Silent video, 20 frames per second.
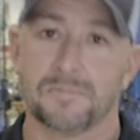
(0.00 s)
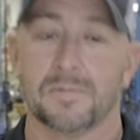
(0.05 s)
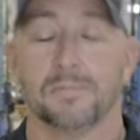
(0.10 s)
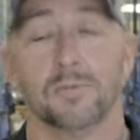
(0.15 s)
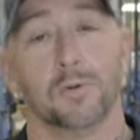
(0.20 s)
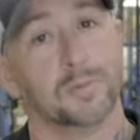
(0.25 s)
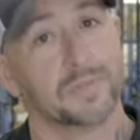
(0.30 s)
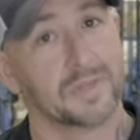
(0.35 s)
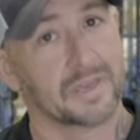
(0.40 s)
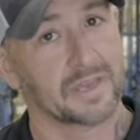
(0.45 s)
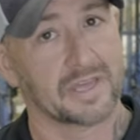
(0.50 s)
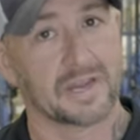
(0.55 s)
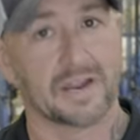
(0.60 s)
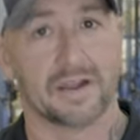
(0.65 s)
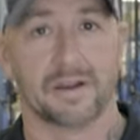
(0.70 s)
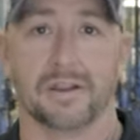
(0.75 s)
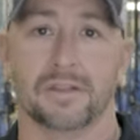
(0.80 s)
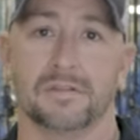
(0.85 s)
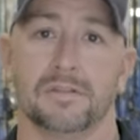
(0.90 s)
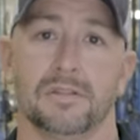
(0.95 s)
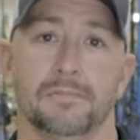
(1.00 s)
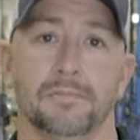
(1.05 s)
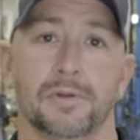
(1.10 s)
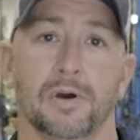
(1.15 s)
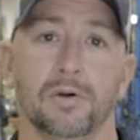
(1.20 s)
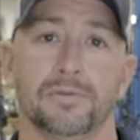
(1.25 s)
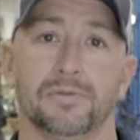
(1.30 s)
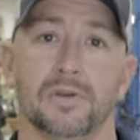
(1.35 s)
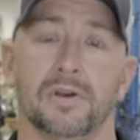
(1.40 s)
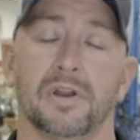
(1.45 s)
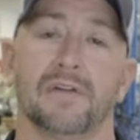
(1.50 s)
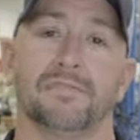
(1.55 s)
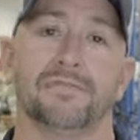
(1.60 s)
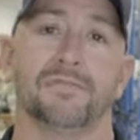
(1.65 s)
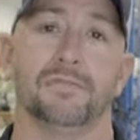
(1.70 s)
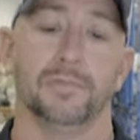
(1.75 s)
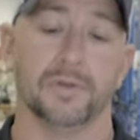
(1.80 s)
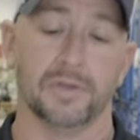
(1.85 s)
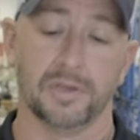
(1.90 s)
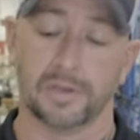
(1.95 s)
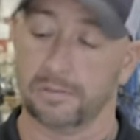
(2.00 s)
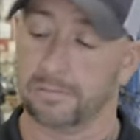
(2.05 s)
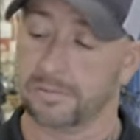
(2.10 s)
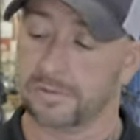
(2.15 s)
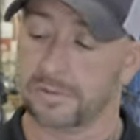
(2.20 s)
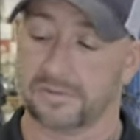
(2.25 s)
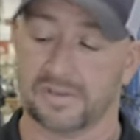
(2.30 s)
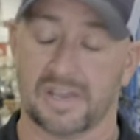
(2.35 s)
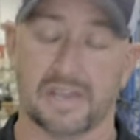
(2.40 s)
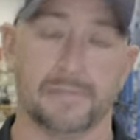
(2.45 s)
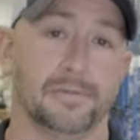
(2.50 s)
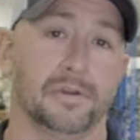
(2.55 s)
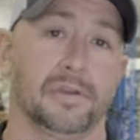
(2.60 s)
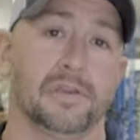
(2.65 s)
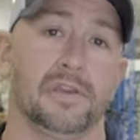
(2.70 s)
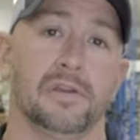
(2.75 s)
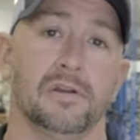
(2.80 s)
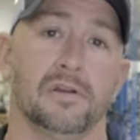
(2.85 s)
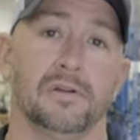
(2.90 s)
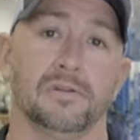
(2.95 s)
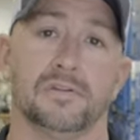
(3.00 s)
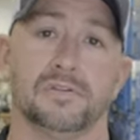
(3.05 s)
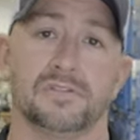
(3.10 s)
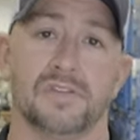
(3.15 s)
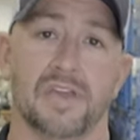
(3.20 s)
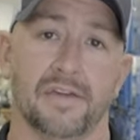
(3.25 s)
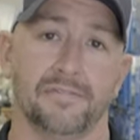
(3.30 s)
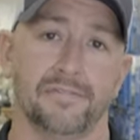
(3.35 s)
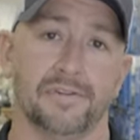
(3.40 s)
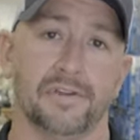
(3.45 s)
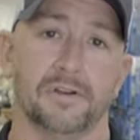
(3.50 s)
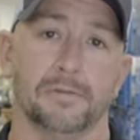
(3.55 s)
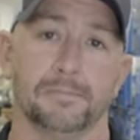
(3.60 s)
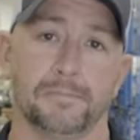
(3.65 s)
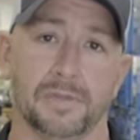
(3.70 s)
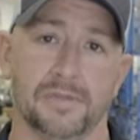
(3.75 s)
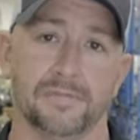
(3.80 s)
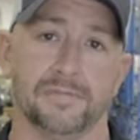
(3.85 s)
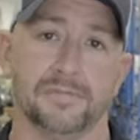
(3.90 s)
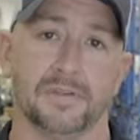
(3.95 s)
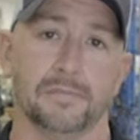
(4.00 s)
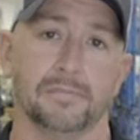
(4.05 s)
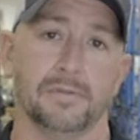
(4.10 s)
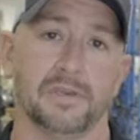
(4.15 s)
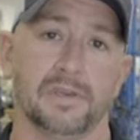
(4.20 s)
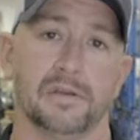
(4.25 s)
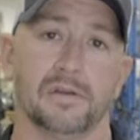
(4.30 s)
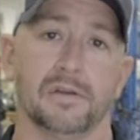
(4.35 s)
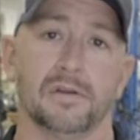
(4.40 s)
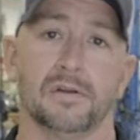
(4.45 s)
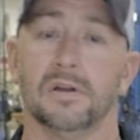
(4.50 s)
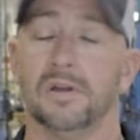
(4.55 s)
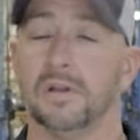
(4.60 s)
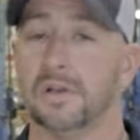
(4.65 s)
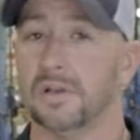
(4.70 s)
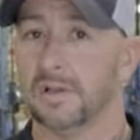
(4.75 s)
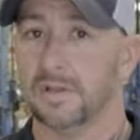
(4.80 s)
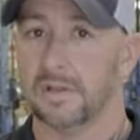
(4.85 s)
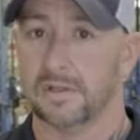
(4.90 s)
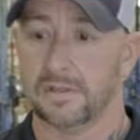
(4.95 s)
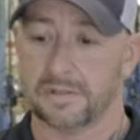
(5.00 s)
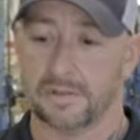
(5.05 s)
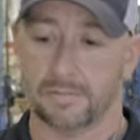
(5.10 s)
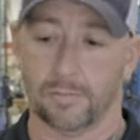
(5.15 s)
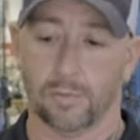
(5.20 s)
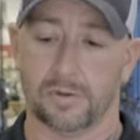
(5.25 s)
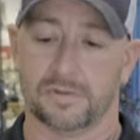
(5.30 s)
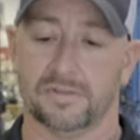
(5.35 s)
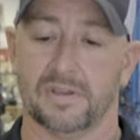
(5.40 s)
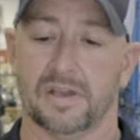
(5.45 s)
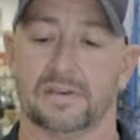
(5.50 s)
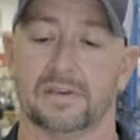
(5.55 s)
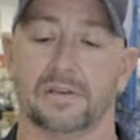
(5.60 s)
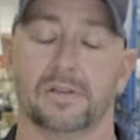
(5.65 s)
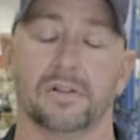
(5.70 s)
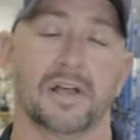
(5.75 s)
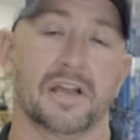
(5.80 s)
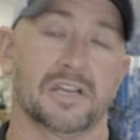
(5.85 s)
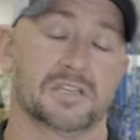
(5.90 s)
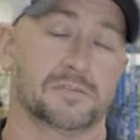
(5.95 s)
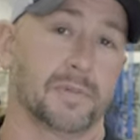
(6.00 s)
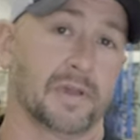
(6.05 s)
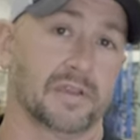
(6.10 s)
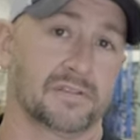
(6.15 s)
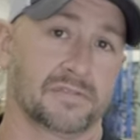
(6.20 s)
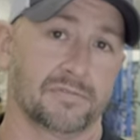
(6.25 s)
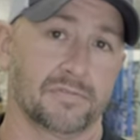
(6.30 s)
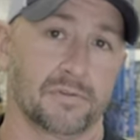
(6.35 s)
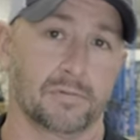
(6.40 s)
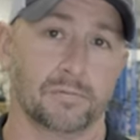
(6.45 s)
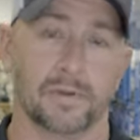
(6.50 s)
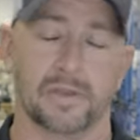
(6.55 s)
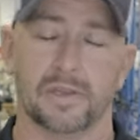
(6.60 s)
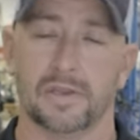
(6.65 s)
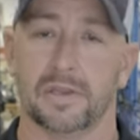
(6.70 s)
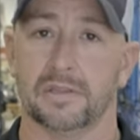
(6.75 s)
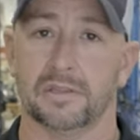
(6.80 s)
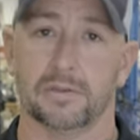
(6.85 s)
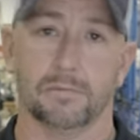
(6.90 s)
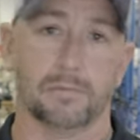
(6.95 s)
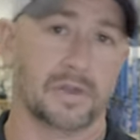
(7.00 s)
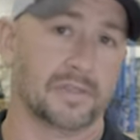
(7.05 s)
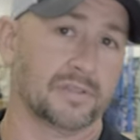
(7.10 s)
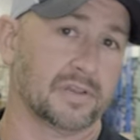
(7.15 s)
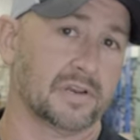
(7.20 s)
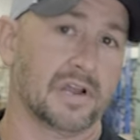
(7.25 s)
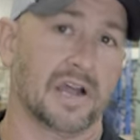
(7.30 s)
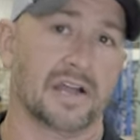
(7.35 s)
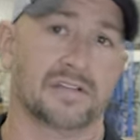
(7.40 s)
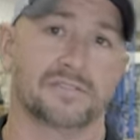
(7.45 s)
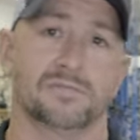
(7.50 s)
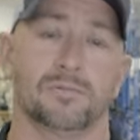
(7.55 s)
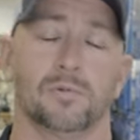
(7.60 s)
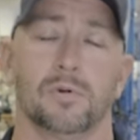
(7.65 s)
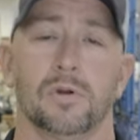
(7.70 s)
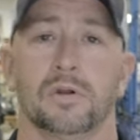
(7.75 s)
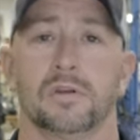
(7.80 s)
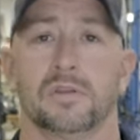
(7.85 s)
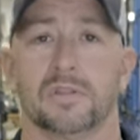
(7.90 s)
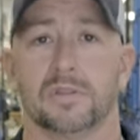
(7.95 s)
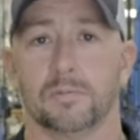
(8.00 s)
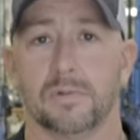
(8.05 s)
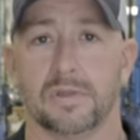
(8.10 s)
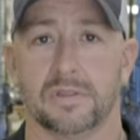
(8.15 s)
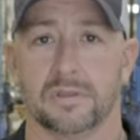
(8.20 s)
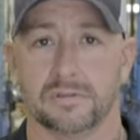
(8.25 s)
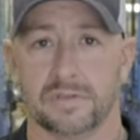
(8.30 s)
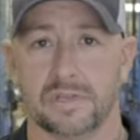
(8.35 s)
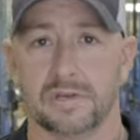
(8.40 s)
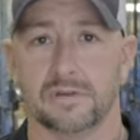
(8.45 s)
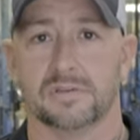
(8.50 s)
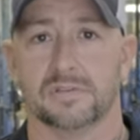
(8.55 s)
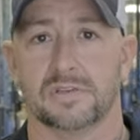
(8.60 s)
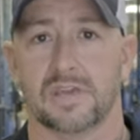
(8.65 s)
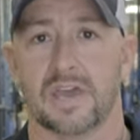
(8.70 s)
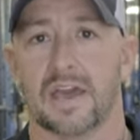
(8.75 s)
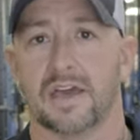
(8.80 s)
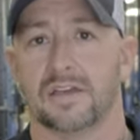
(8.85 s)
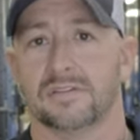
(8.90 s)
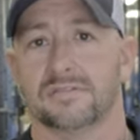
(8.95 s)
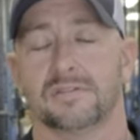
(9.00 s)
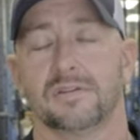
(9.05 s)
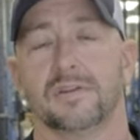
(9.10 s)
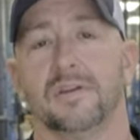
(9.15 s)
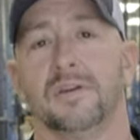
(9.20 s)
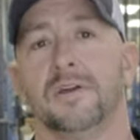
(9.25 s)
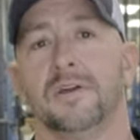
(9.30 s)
But when they get out onto the boat, they're not familiar with the type of gear, this heavier, beefed up gear, the more technical aspects of the rigging, the way the knots work, and the way the leaders cast.